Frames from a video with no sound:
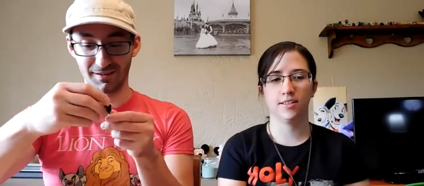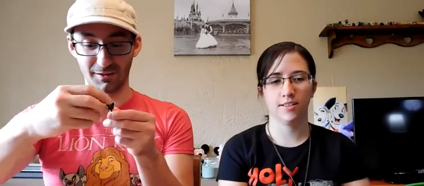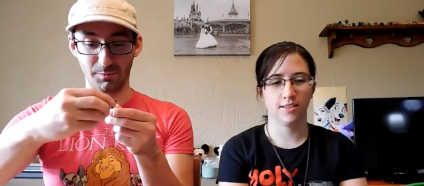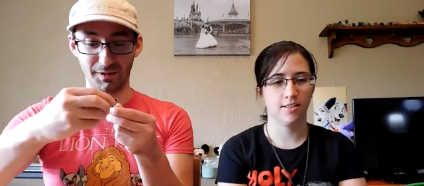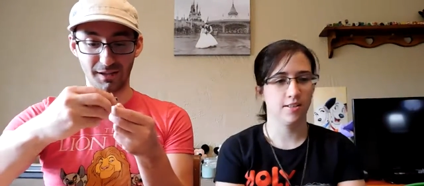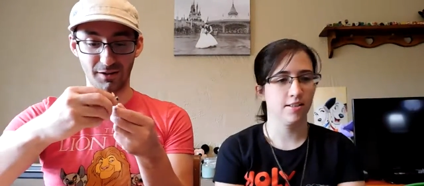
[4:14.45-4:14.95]

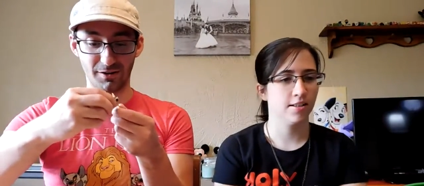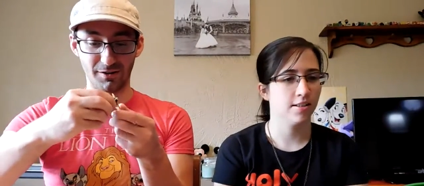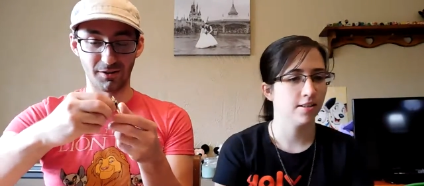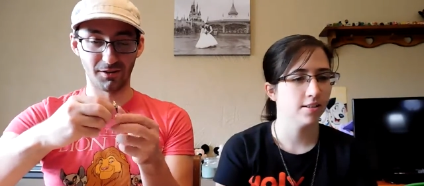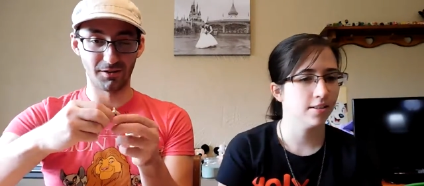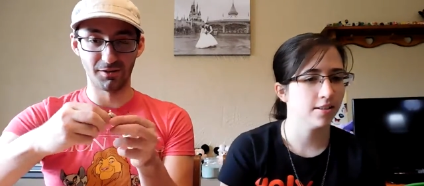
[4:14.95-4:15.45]
Speaker 1: Lumiere.
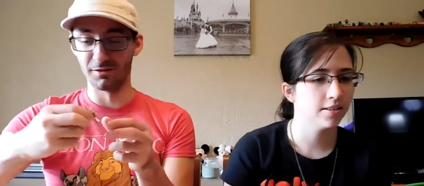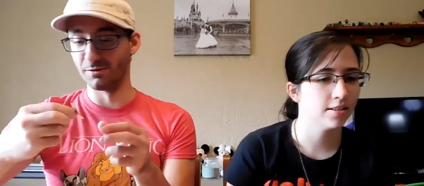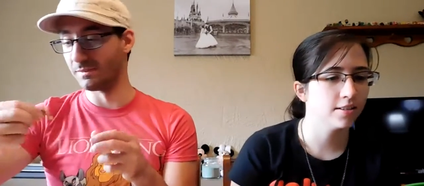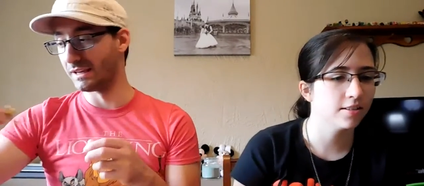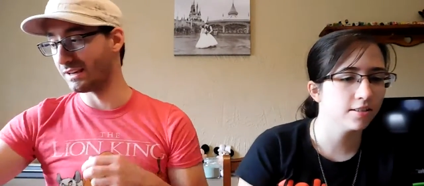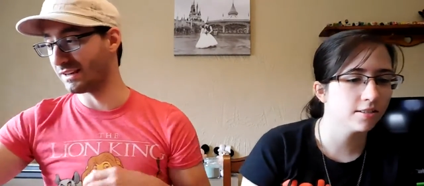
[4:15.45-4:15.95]

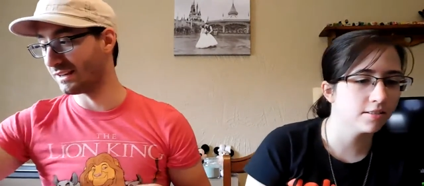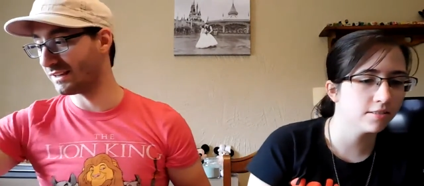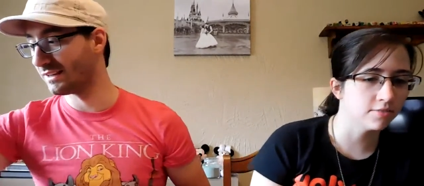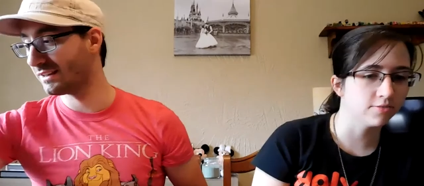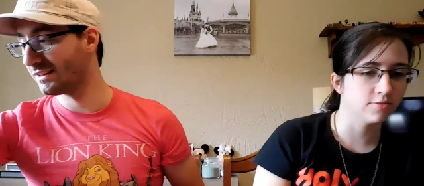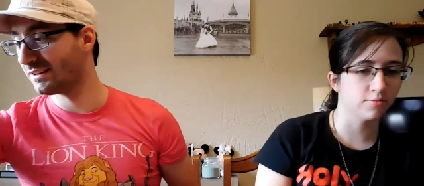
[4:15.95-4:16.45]
Lumiere.
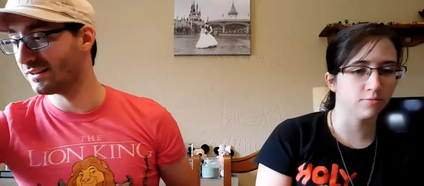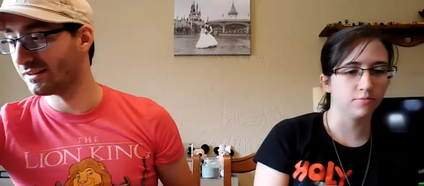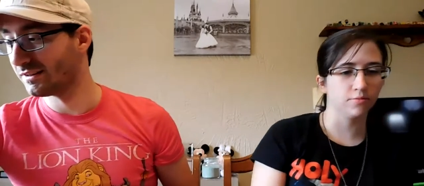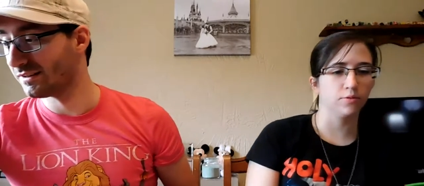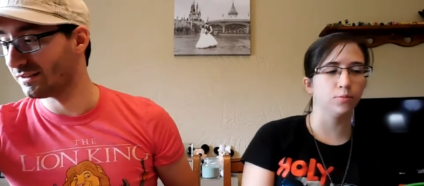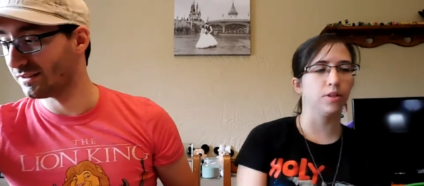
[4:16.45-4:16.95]

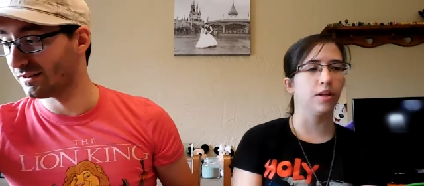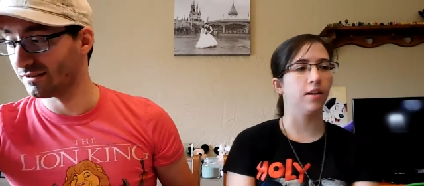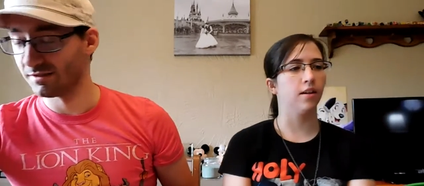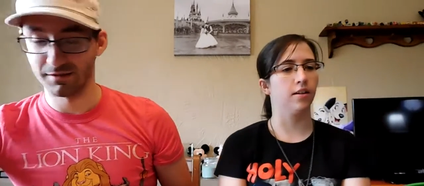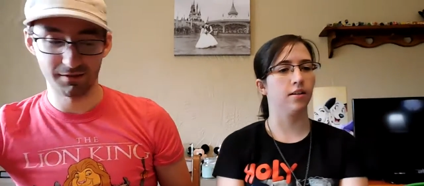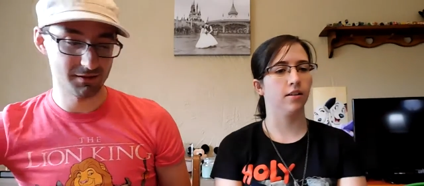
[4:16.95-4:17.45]
Speaker 2: Lumiere.
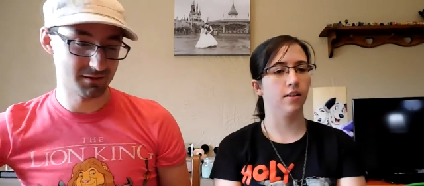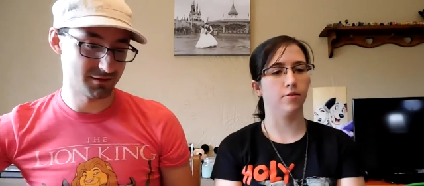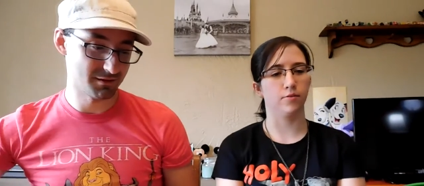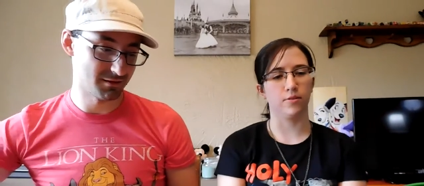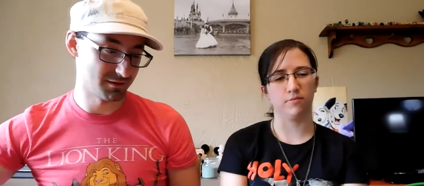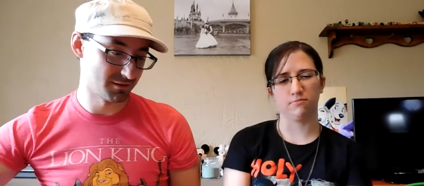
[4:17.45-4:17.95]
I don't
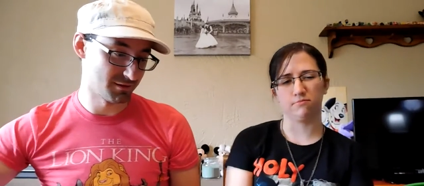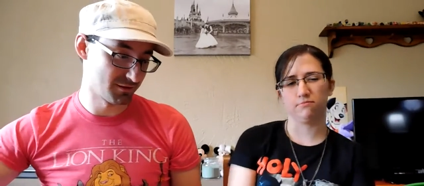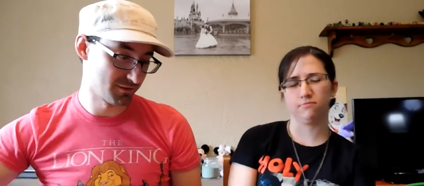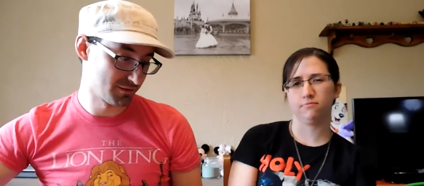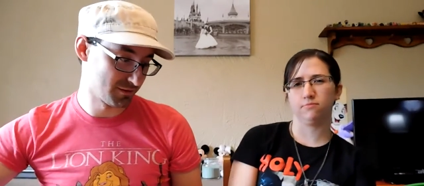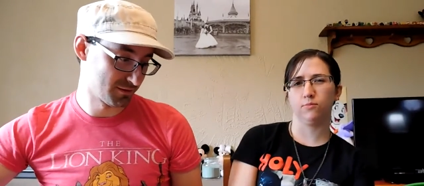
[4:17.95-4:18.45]
know.
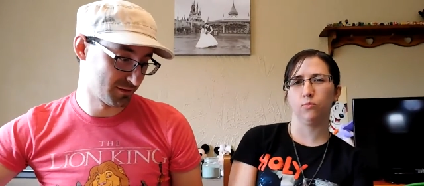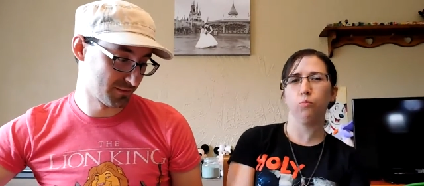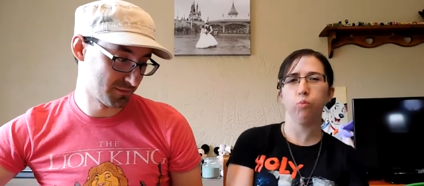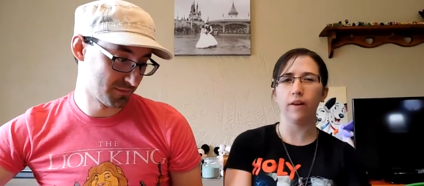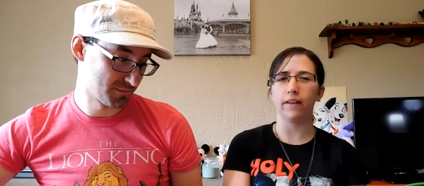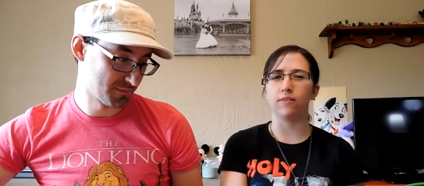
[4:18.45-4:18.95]

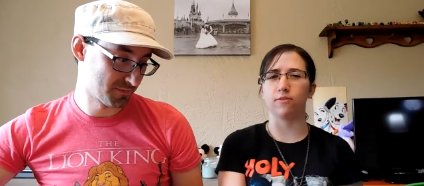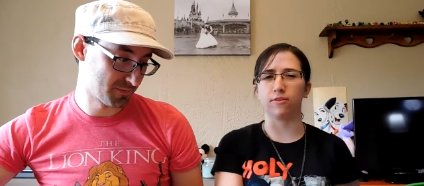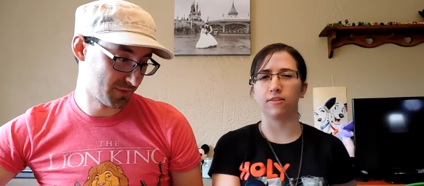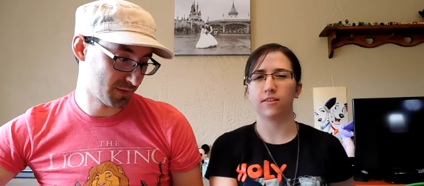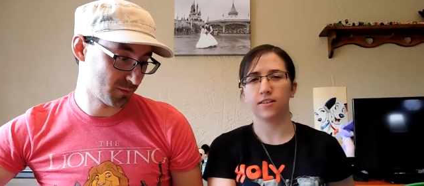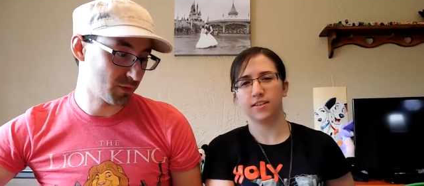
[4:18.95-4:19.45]
Whatever.
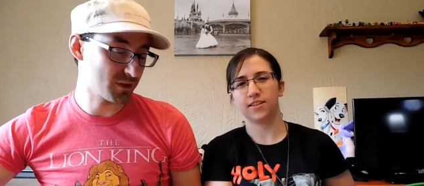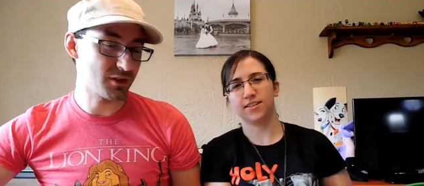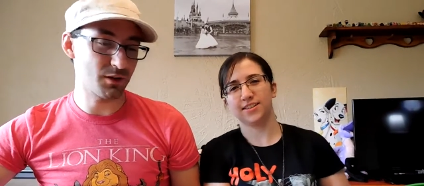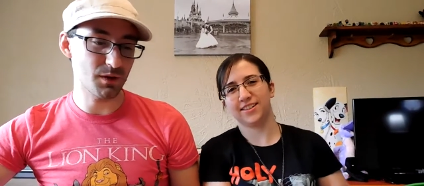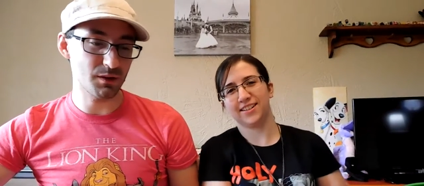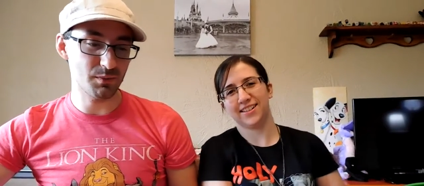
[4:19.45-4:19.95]
Speaker 1: What, you
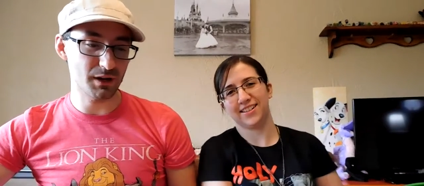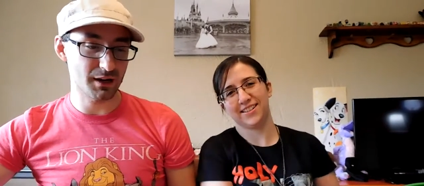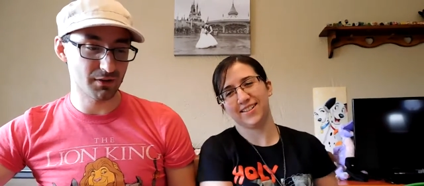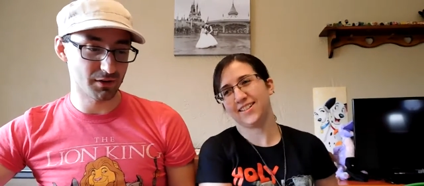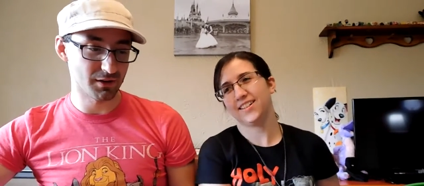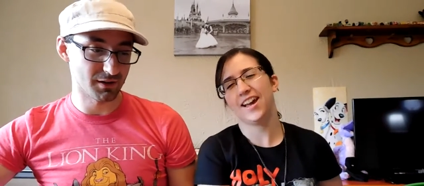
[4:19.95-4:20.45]
know what?
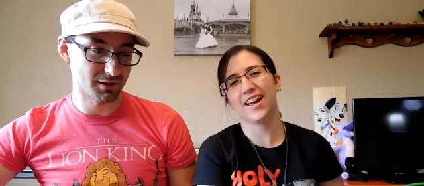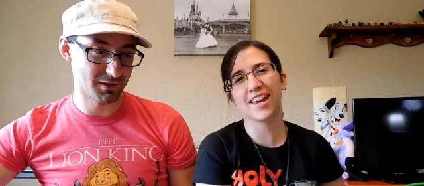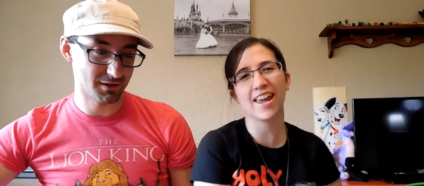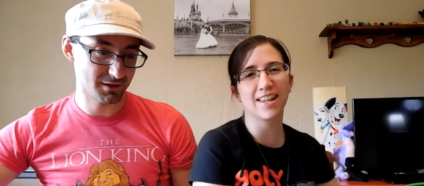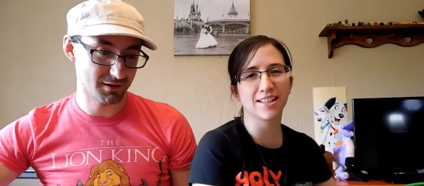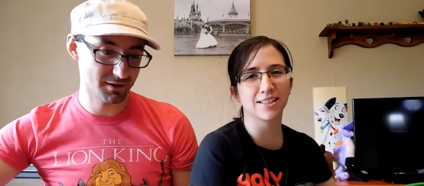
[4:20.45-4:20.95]
Whatever. I
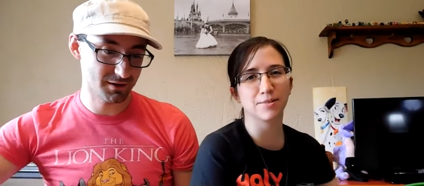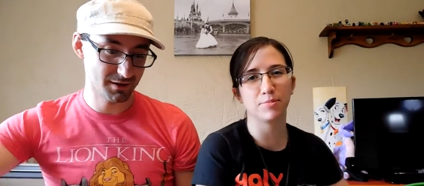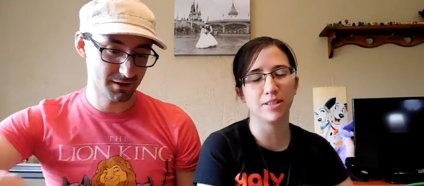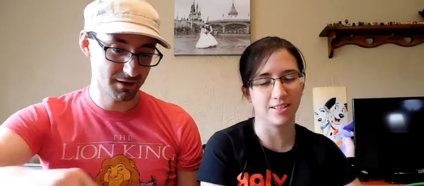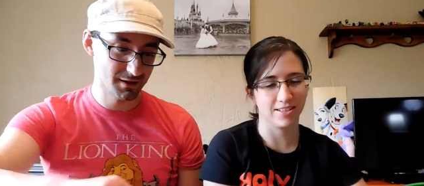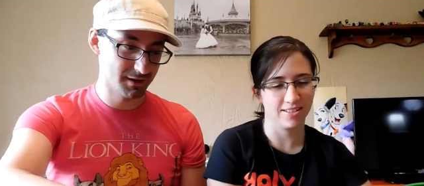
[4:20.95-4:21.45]
Speaker 2: can't
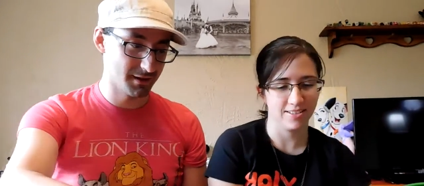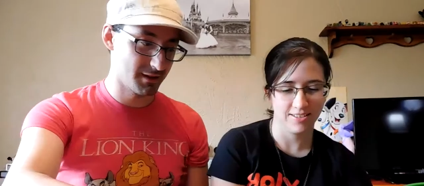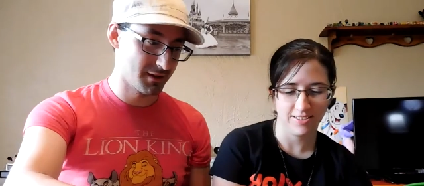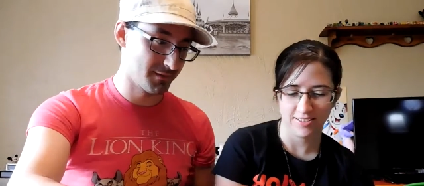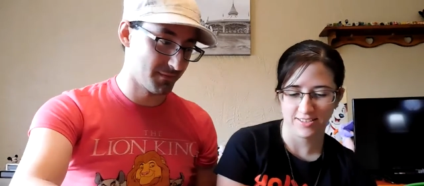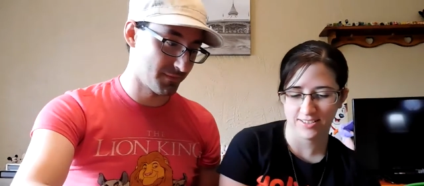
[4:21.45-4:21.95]
speak.
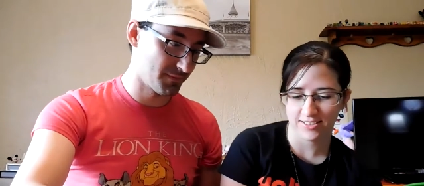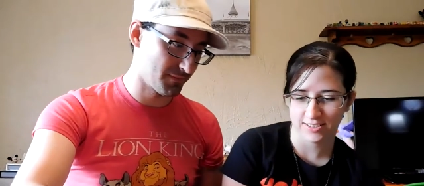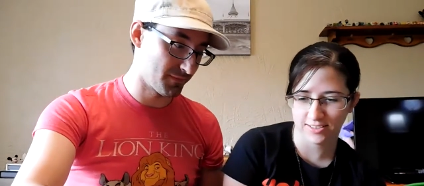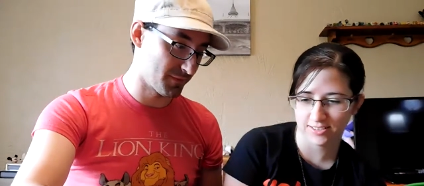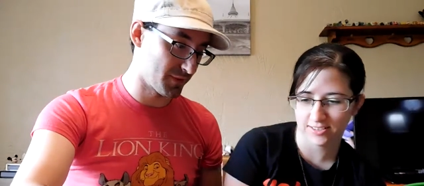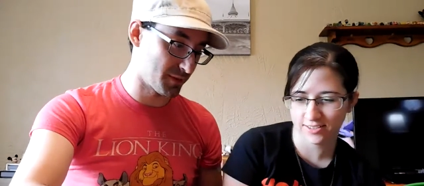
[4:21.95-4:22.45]

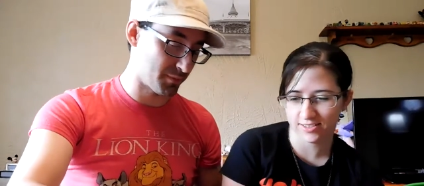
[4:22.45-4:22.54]
Speaker 1: This is